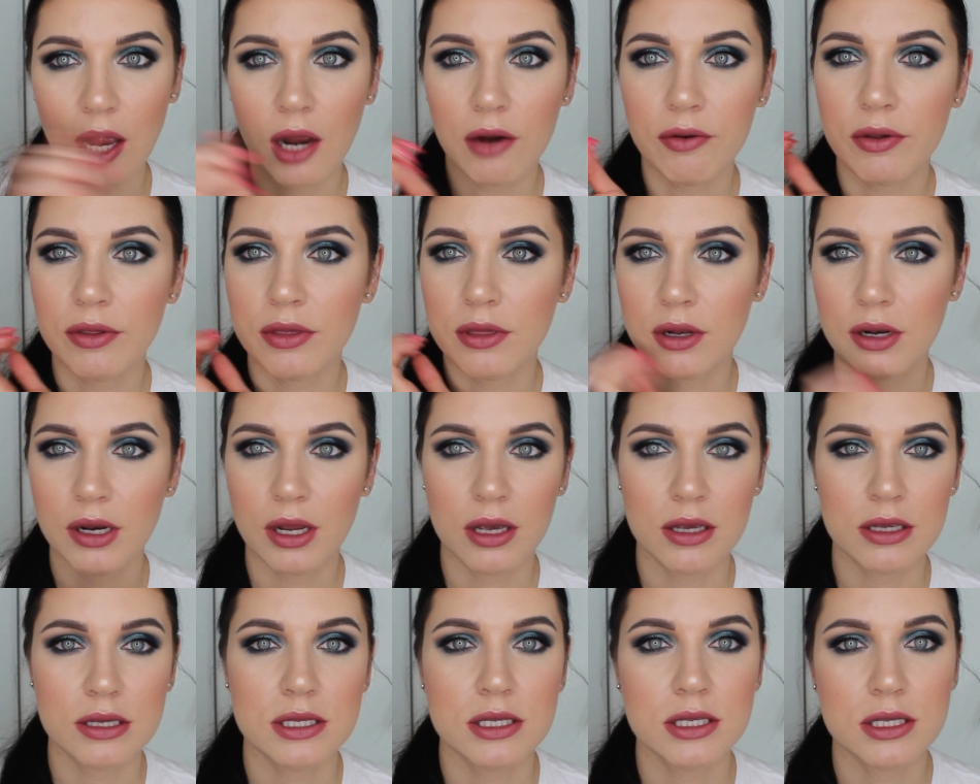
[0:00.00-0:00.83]
Everything
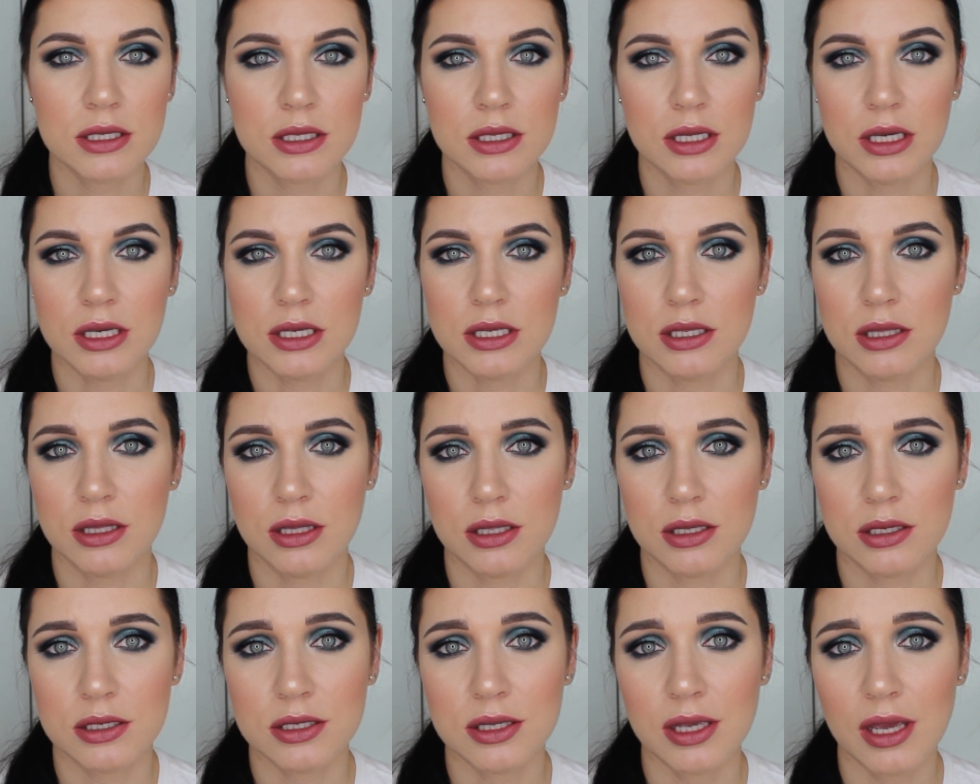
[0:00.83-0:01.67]
else stays
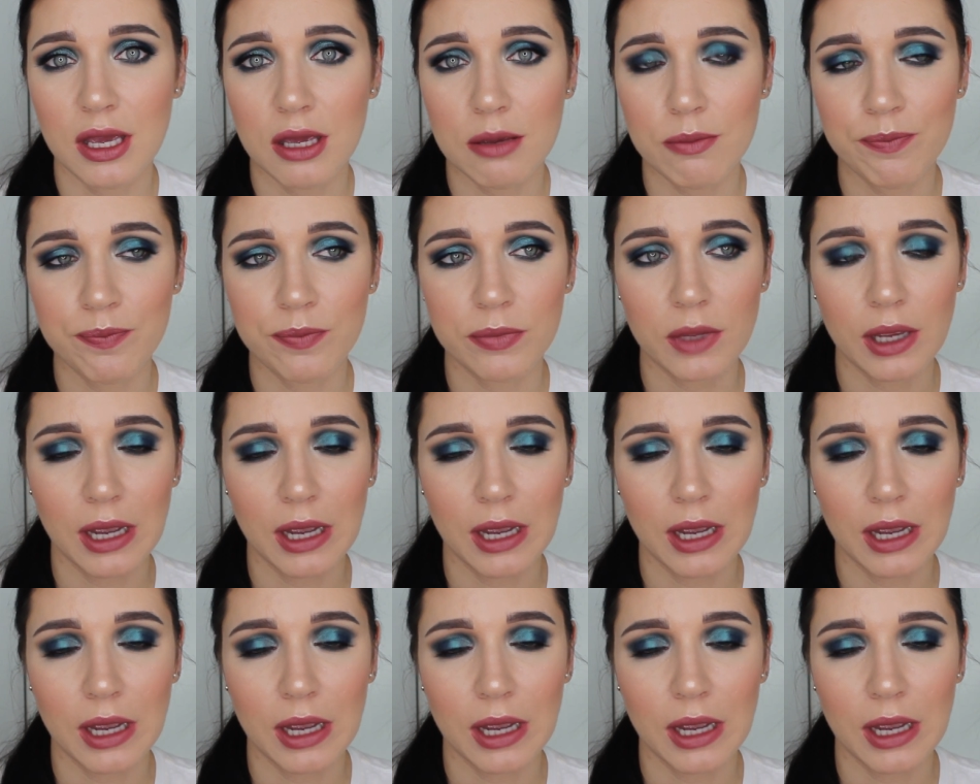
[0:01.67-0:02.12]
the same.